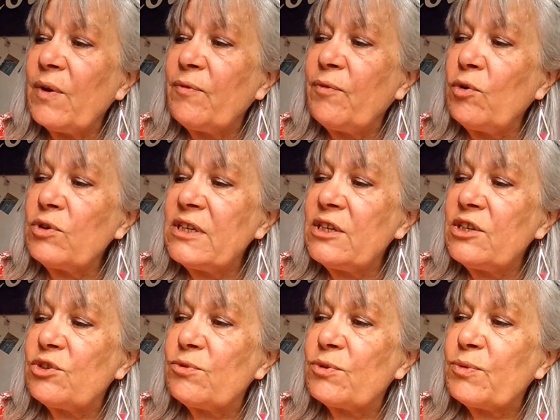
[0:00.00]
a
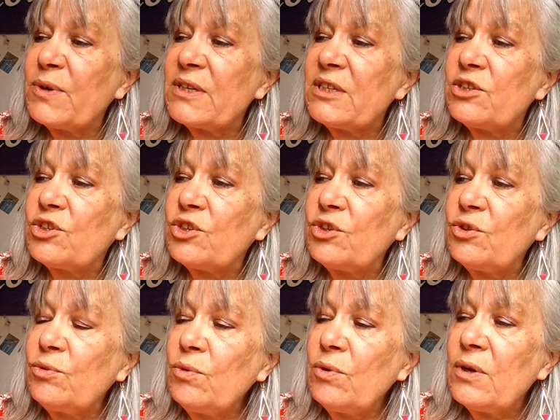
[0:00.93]
14 to a
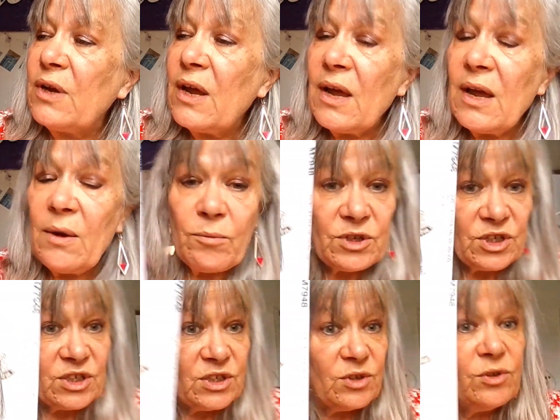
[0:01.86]
22,
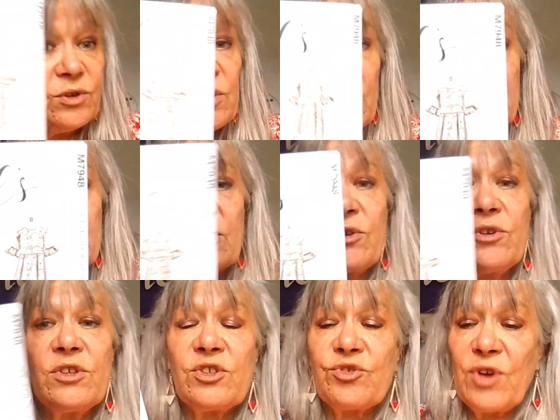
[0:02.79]
which is it's a
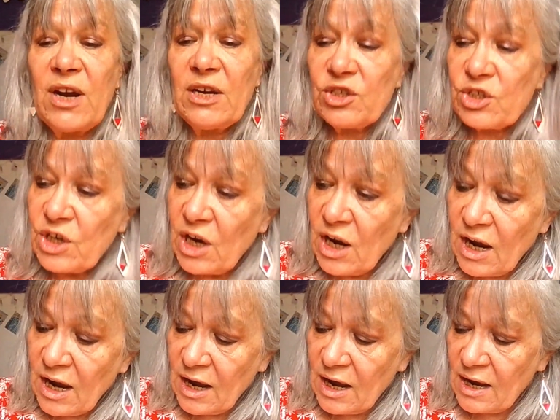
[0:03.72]
good stretch,
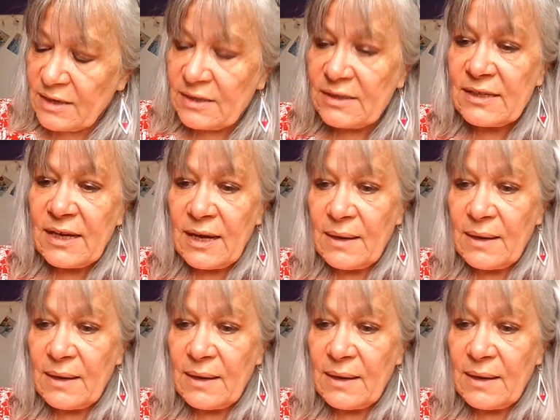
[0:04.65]
and